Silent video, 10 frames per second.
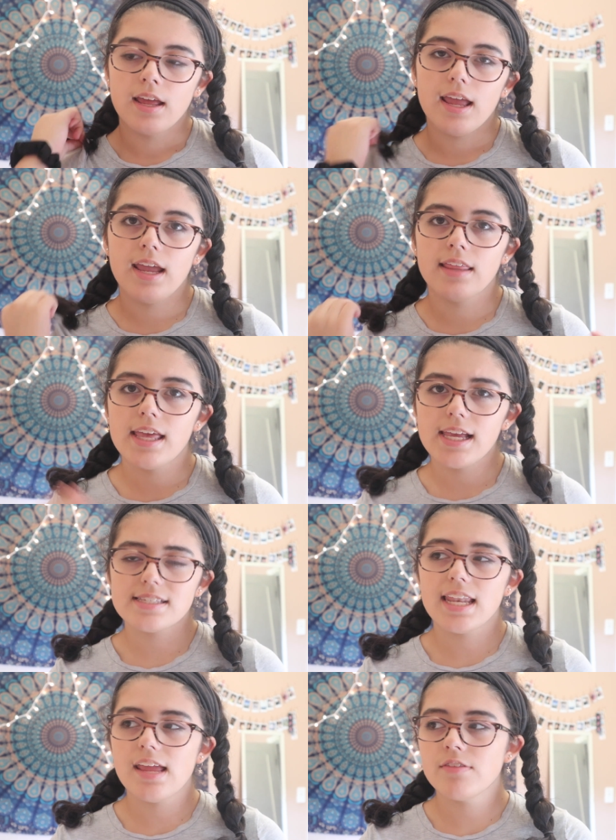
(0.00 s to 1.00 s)
and like I
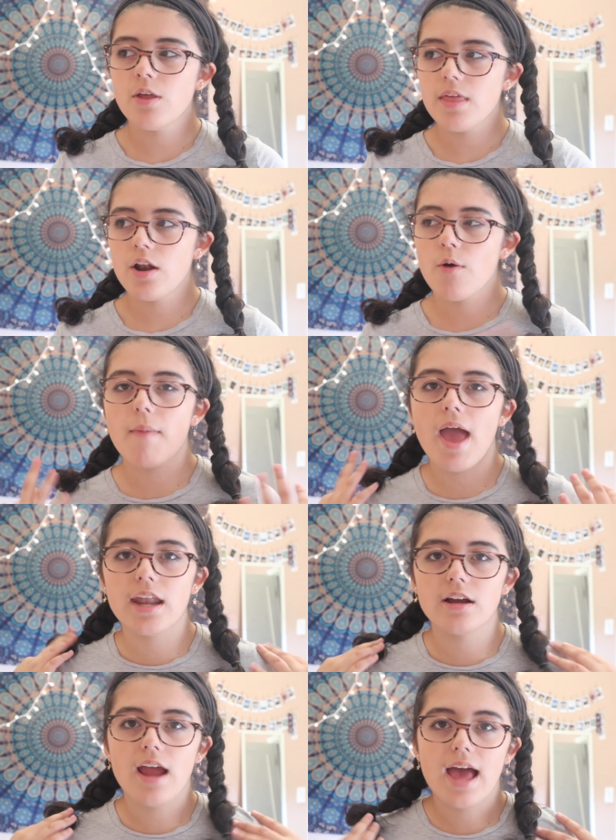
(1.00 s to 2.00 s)
said even though they don't
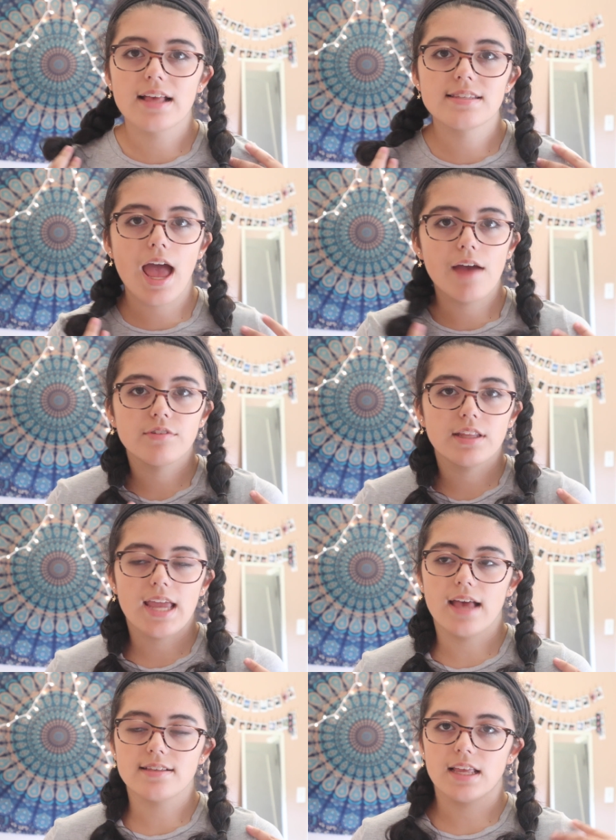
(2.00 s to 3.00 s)
matter as heavily
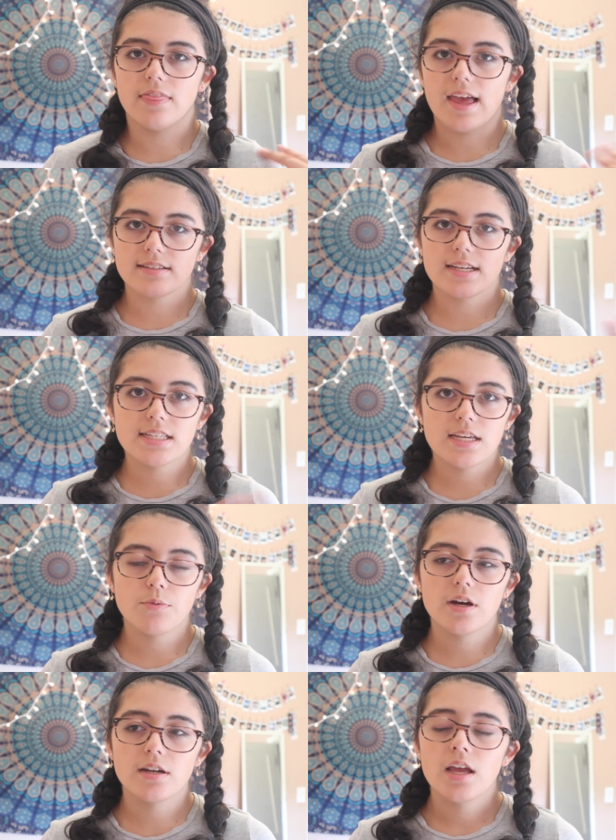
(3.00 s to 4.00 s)
as like the SAT
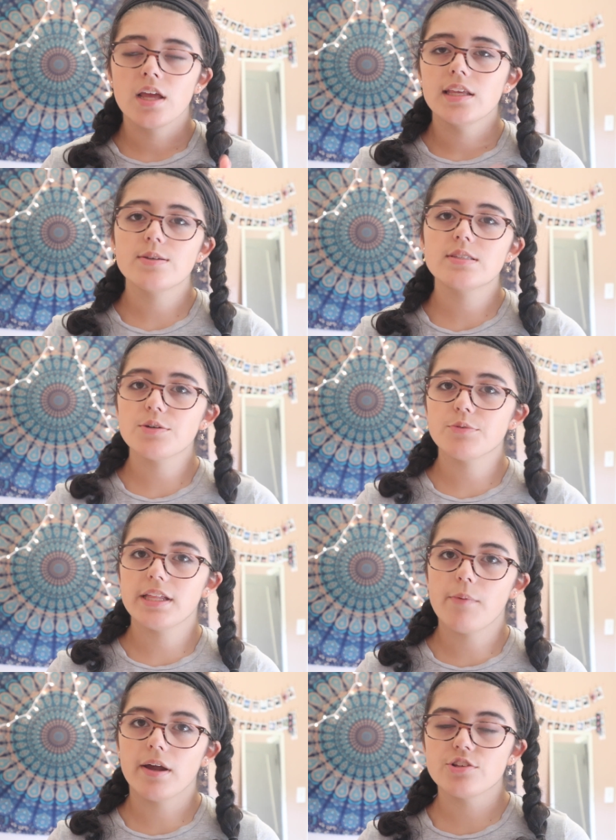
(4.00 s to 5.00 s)
would you still
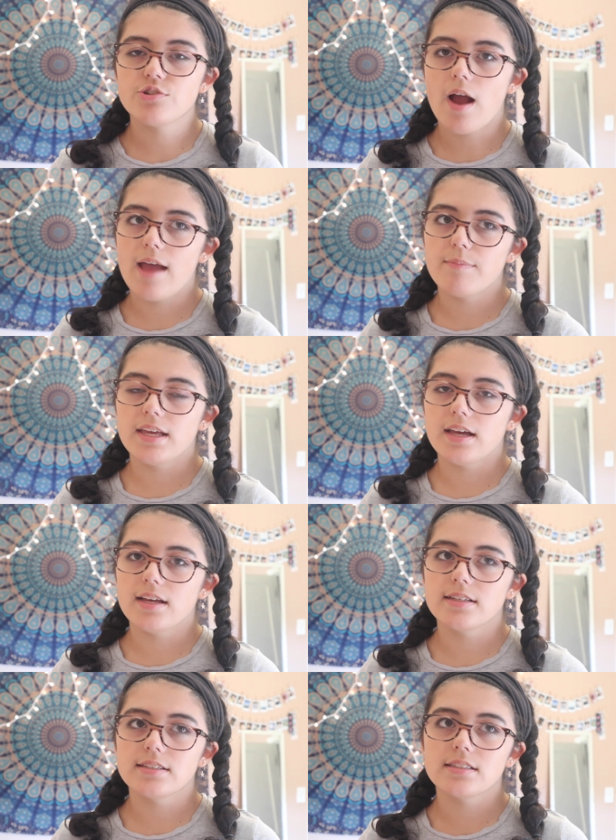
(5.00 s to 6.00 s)
really want to try
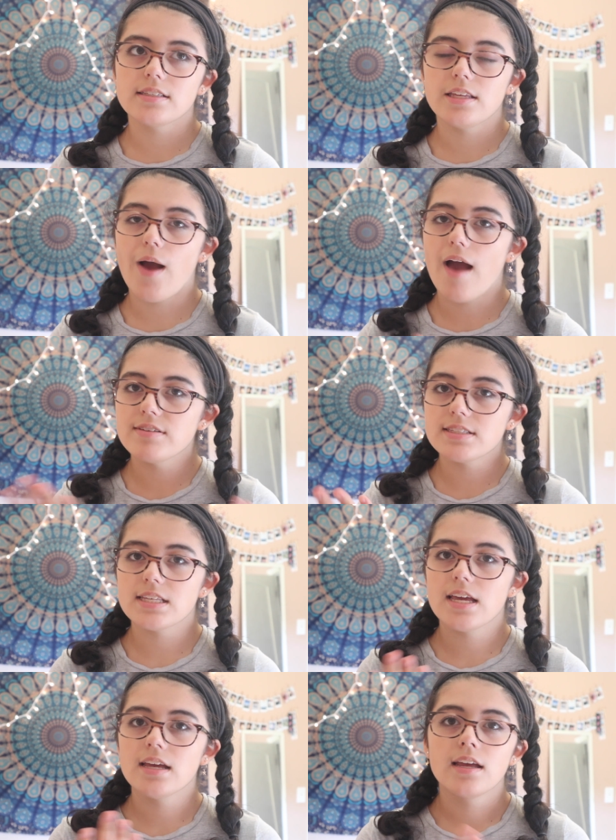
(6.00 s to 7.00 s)
because you know
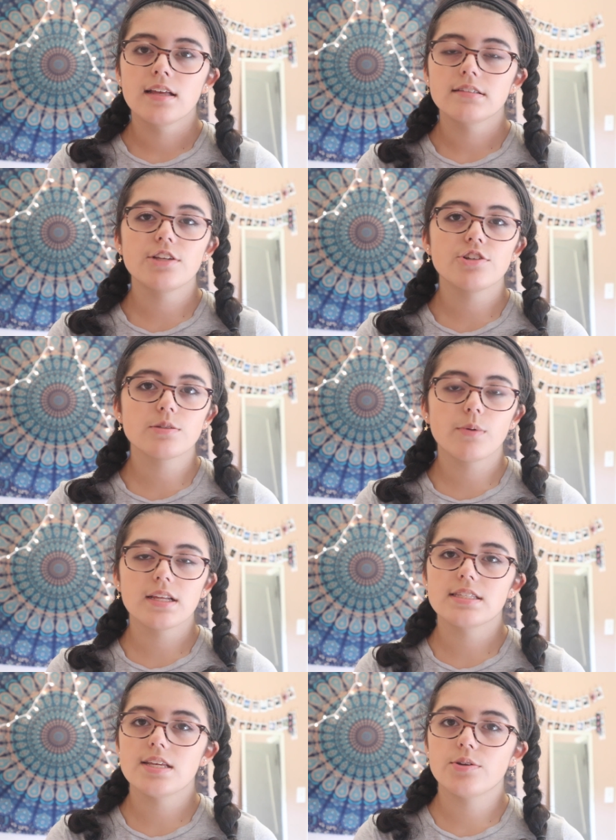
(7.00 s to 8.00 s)
obviously teachers want
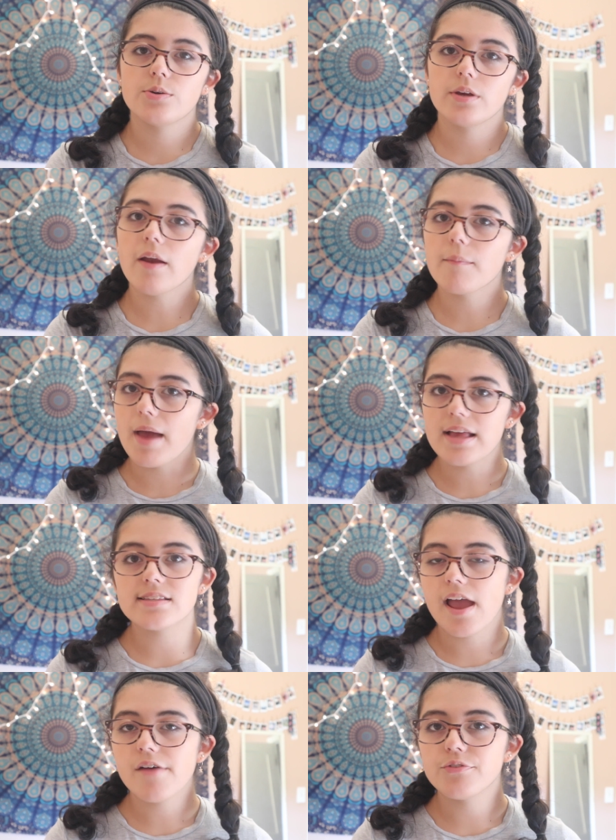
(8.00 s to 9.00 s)
to see you do your best
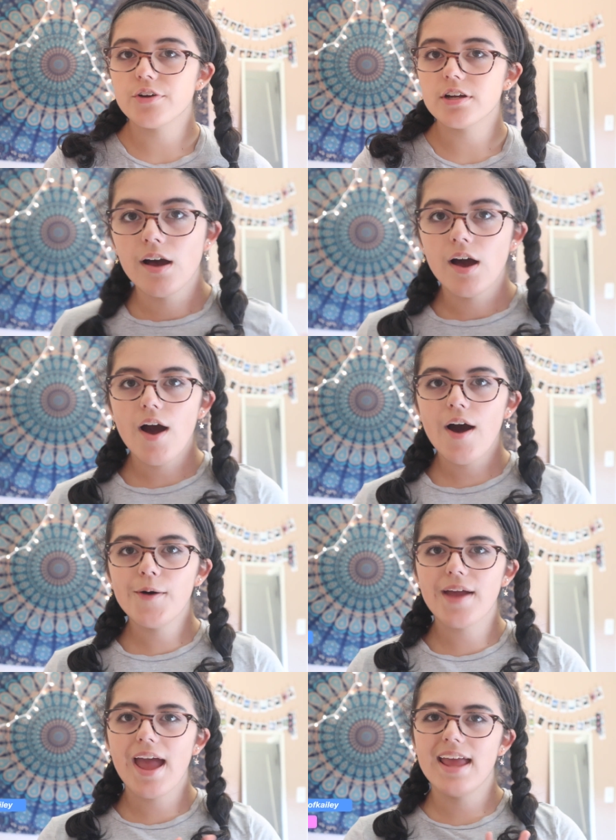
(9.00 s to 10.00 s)
effort
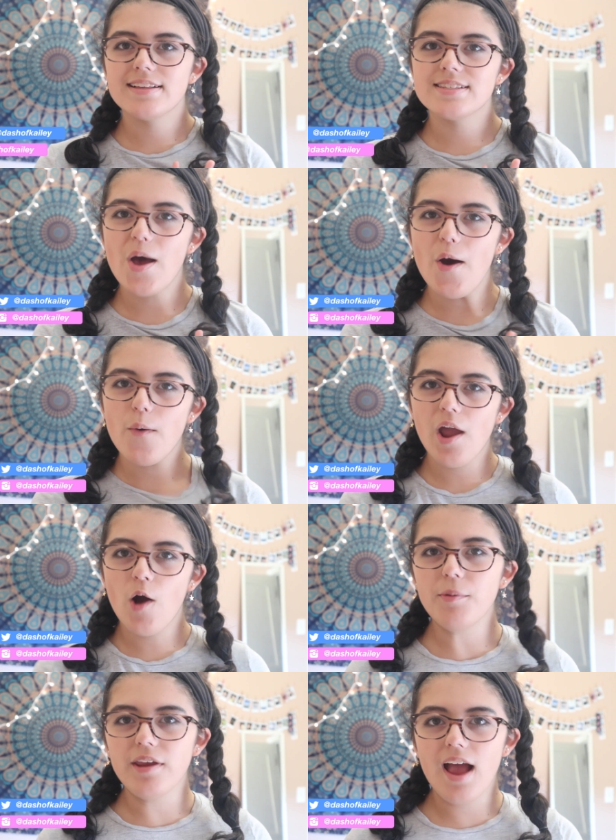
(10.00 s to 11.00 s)
okay so
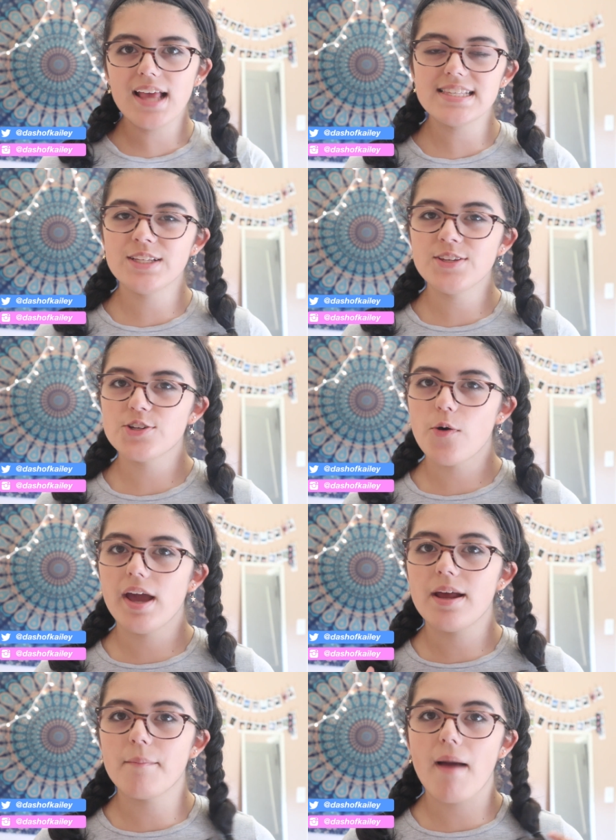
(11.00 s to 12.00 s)
hope you guys
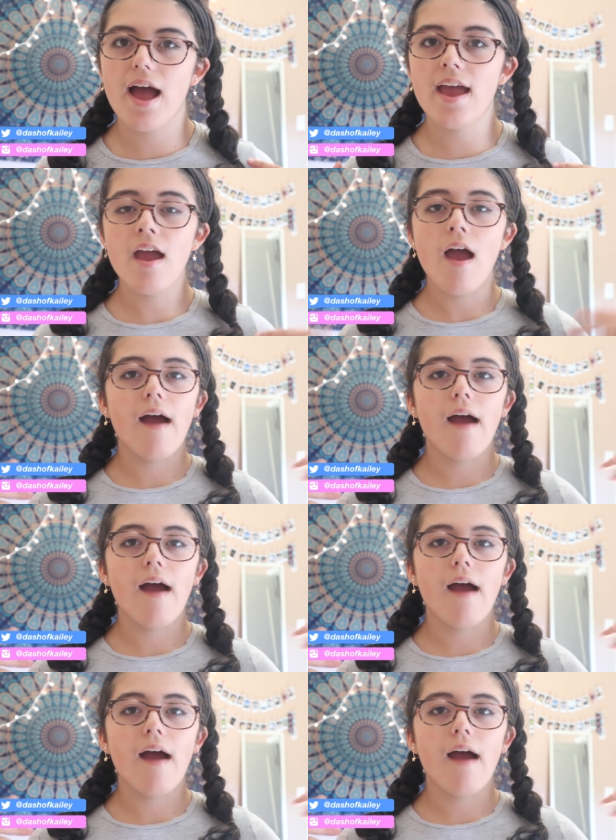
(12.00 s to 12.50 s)
enjoyed my